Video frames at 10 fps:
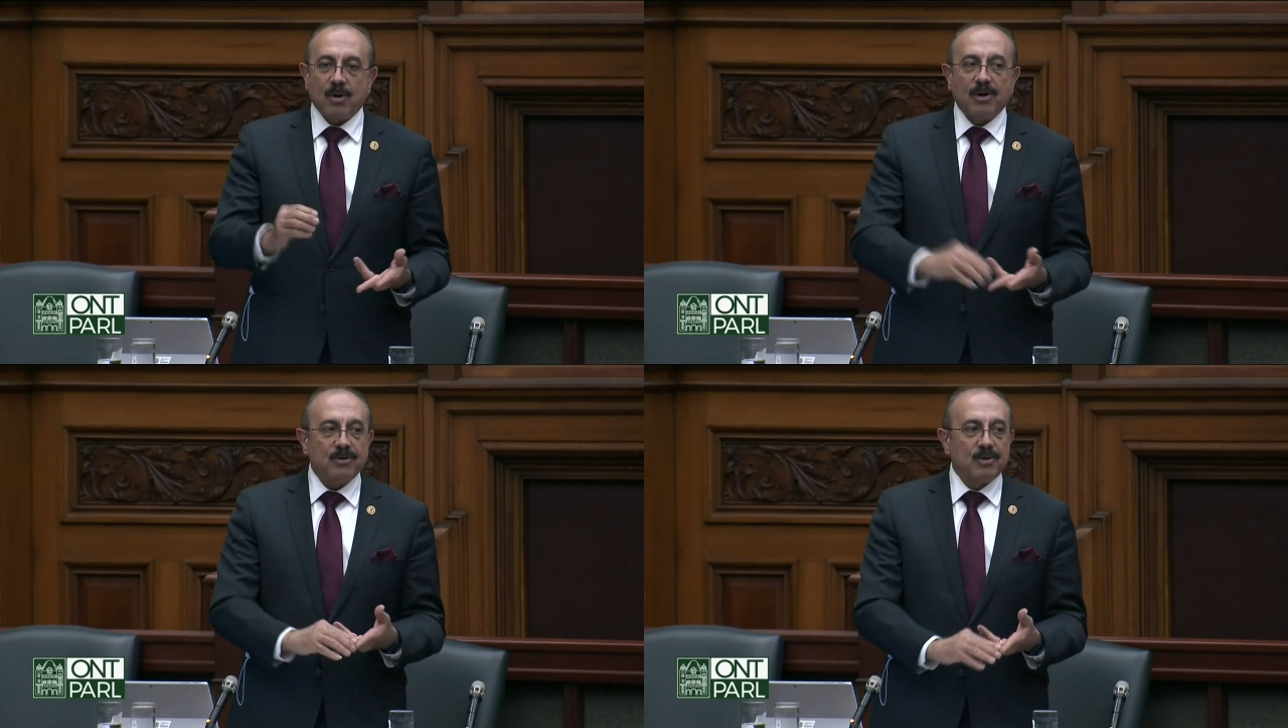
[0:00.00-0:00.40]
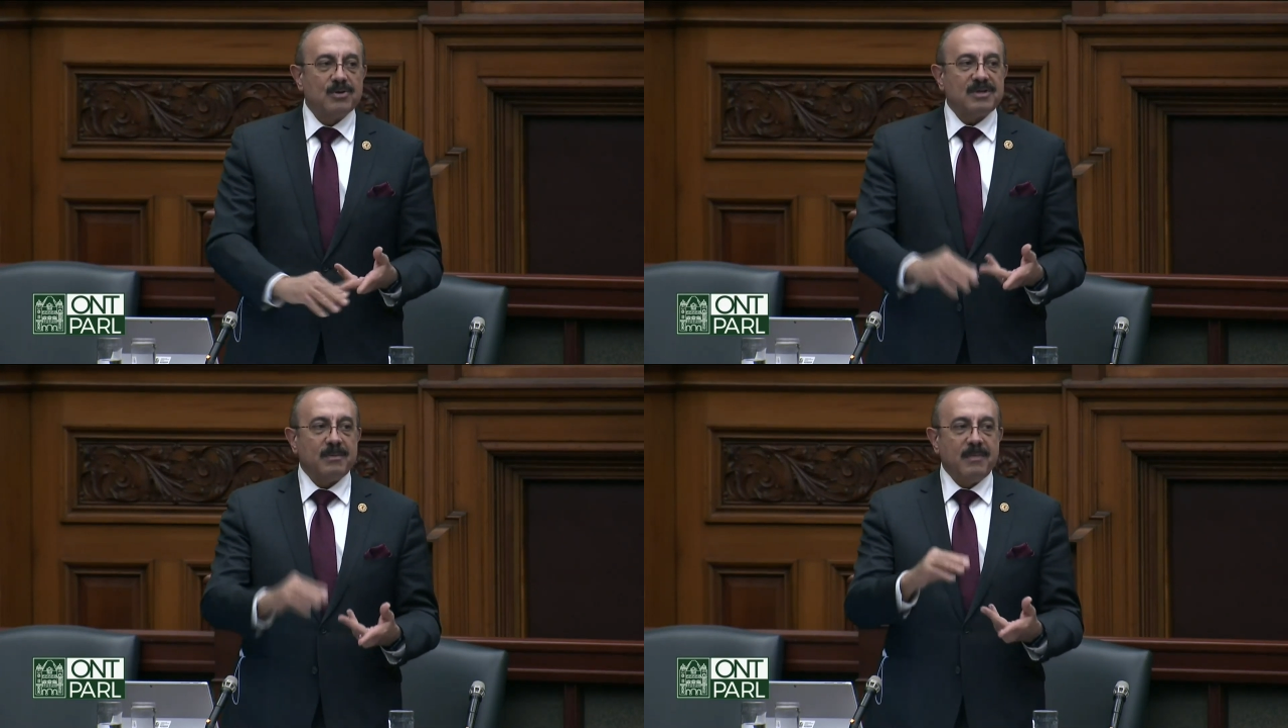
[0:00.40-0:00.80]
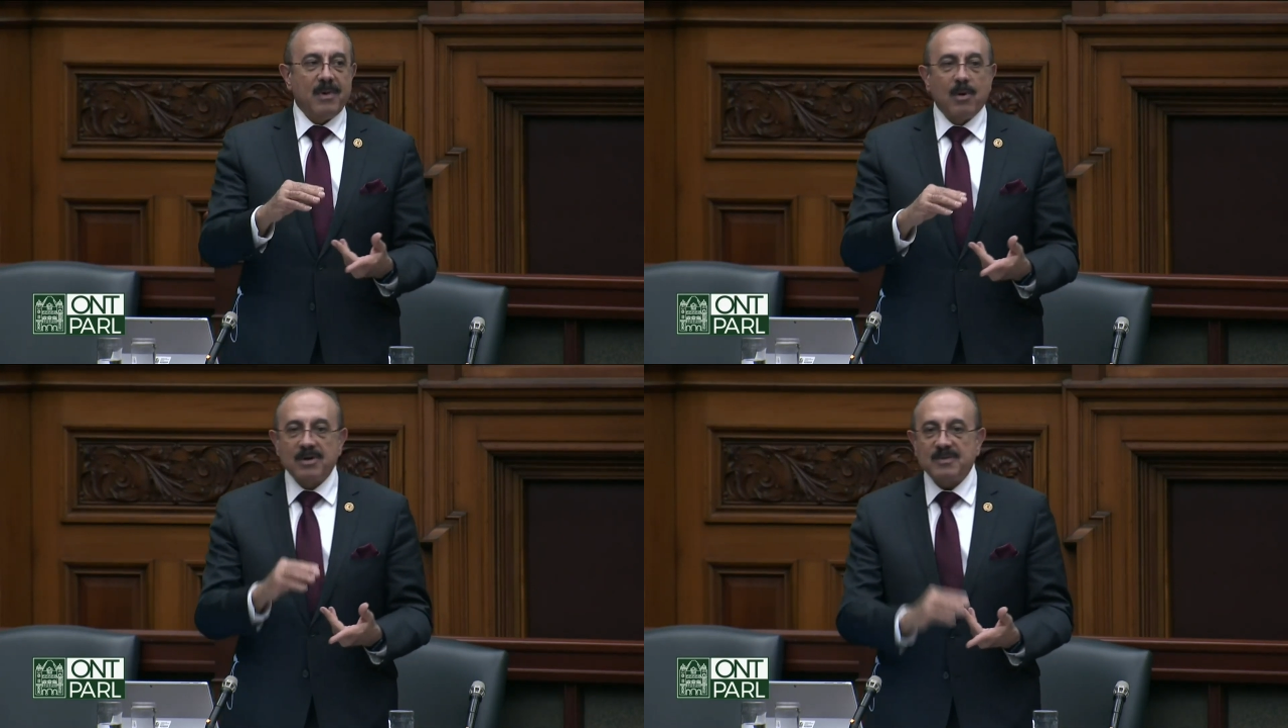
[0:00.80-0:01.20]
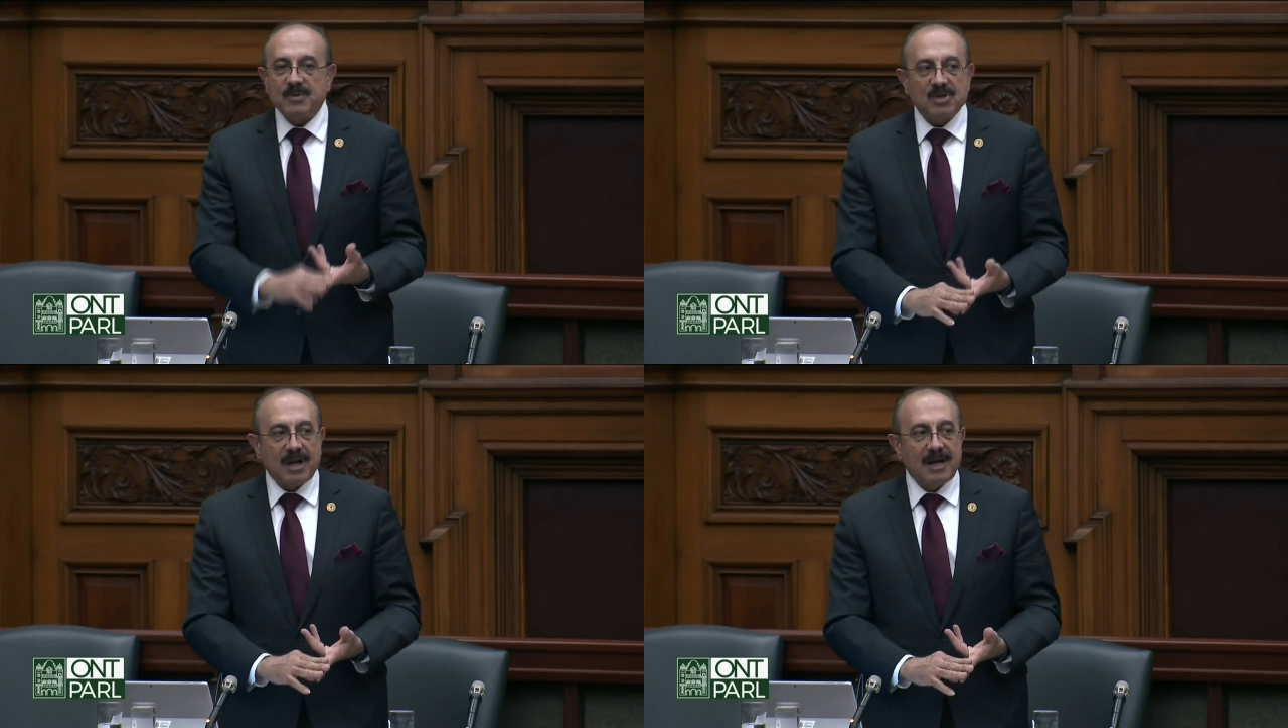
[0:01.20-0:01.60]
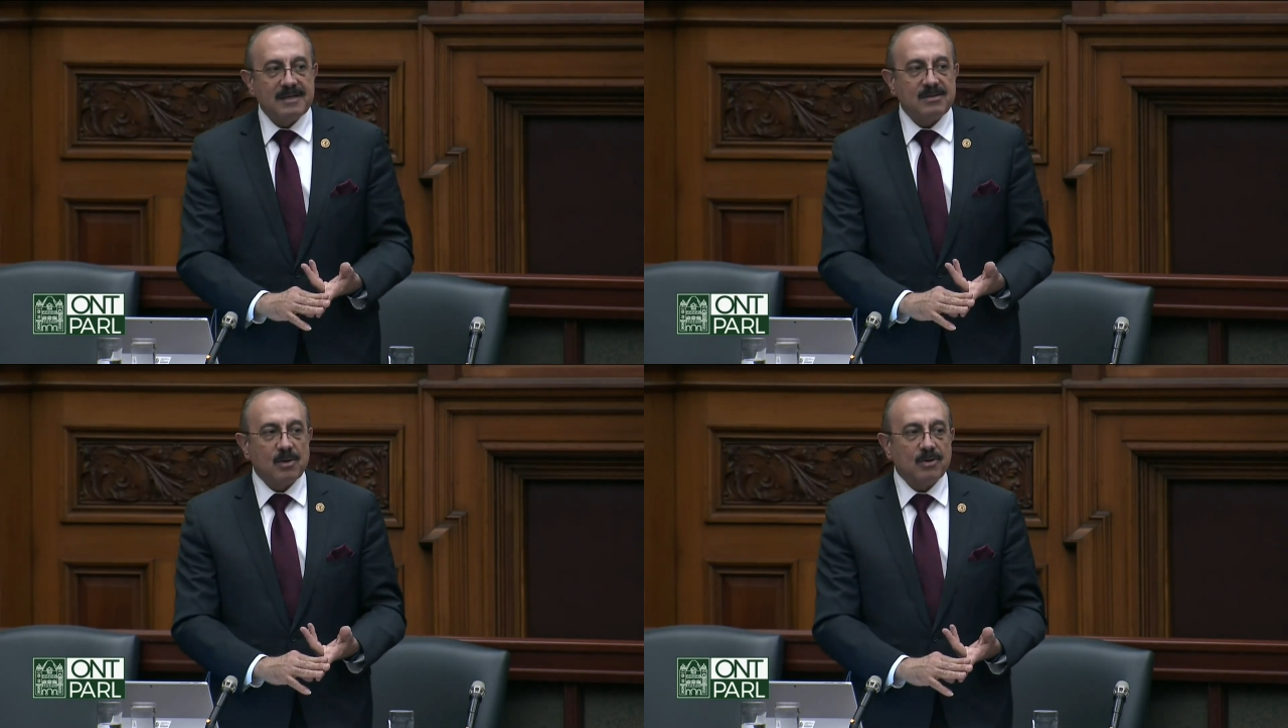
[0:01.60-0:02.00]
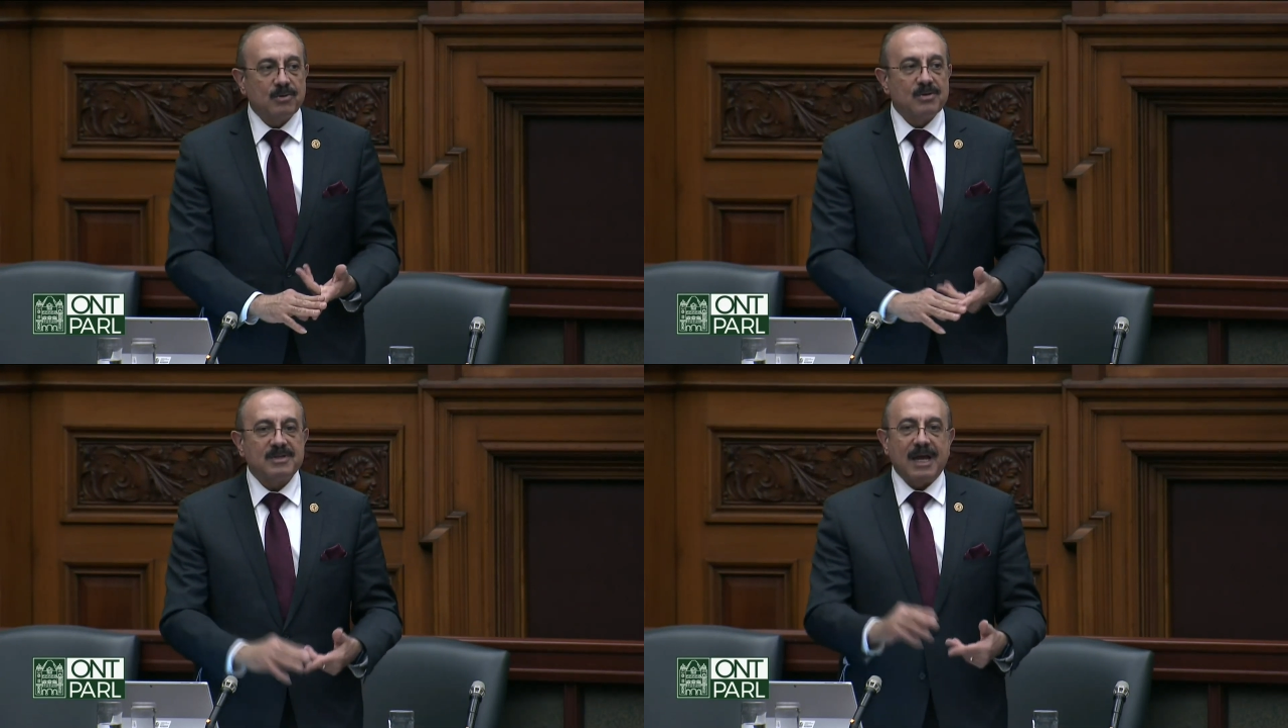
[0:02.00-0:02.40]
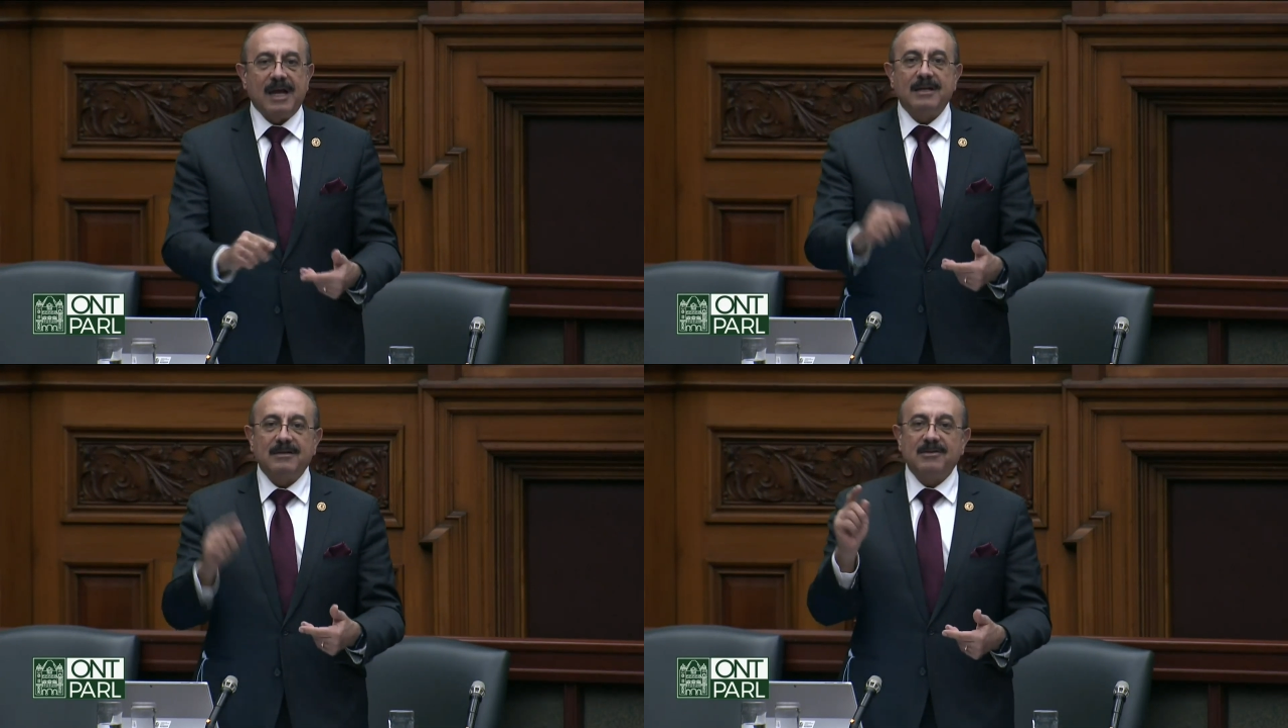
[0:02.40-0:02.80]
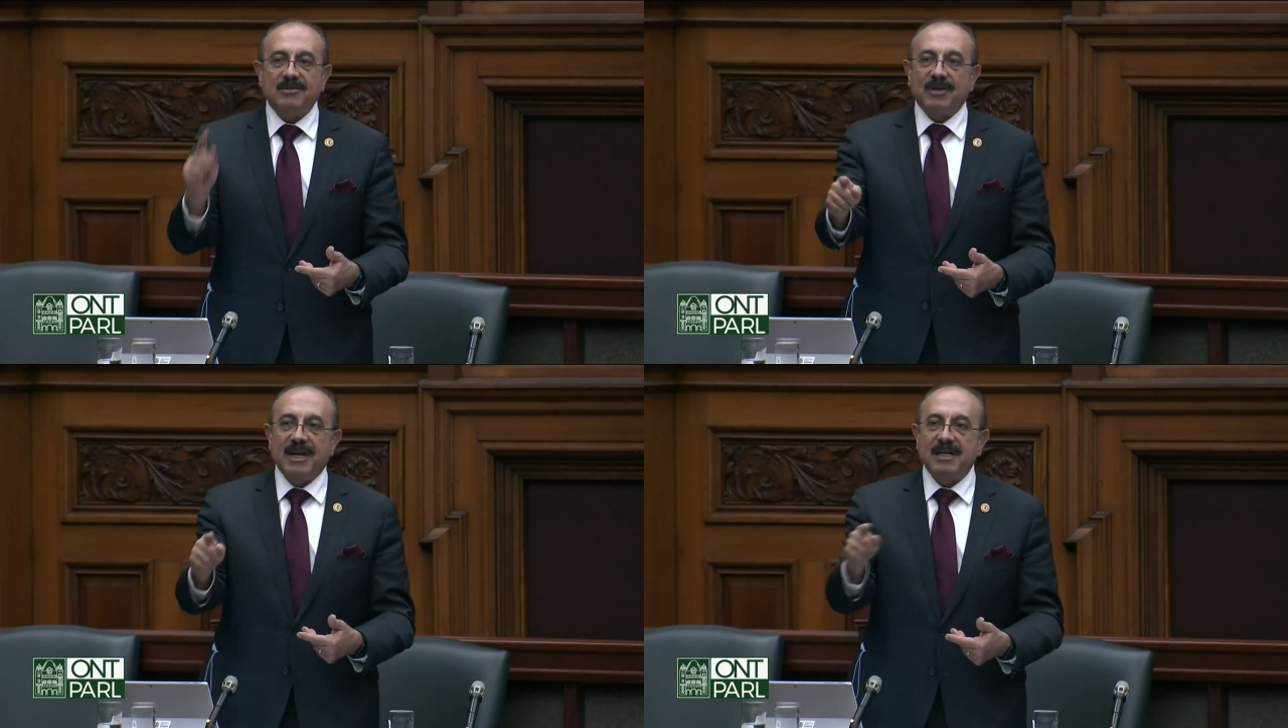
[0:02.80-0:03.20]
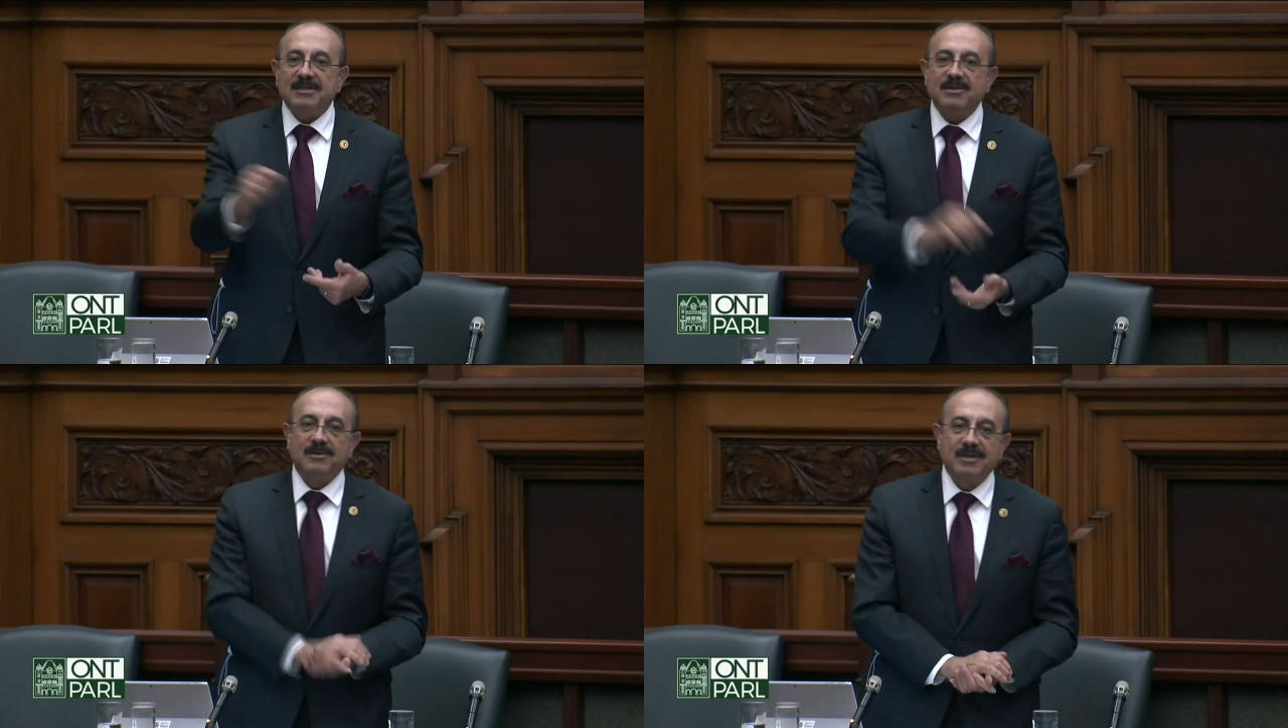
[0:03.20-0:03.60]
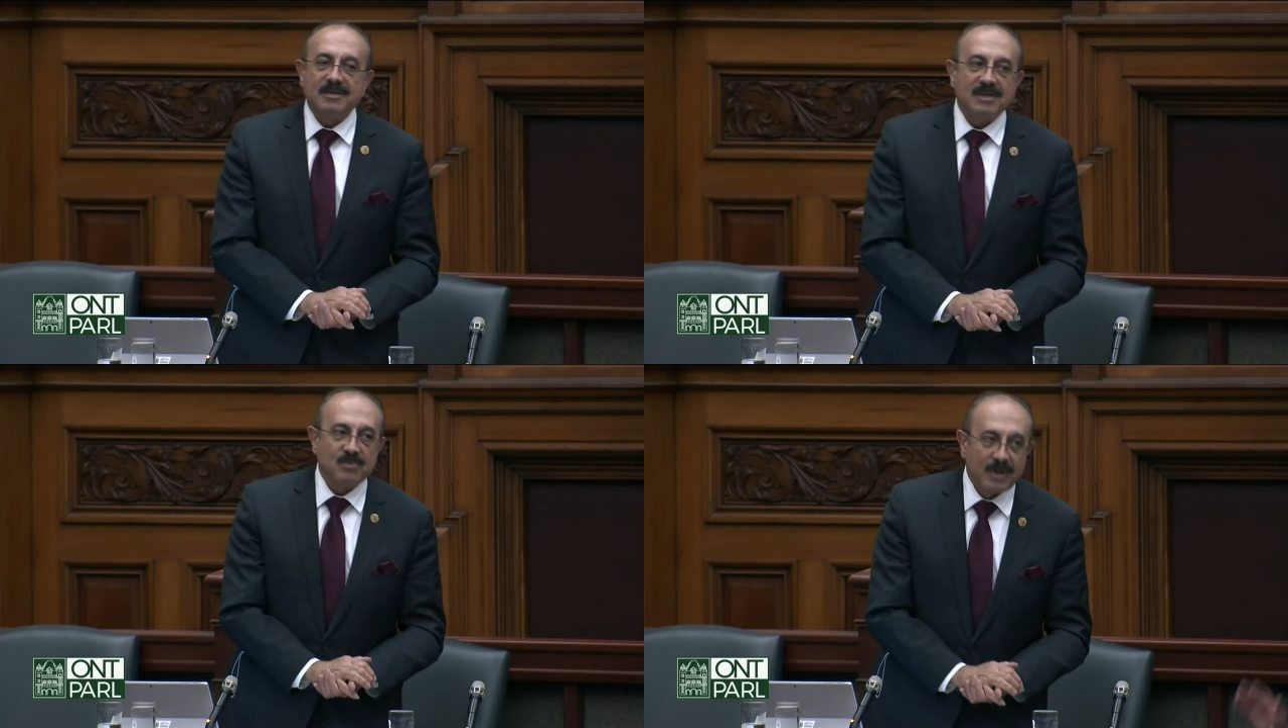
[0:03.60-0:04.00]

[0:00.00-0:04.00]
doctors and more specialized doctors and training students as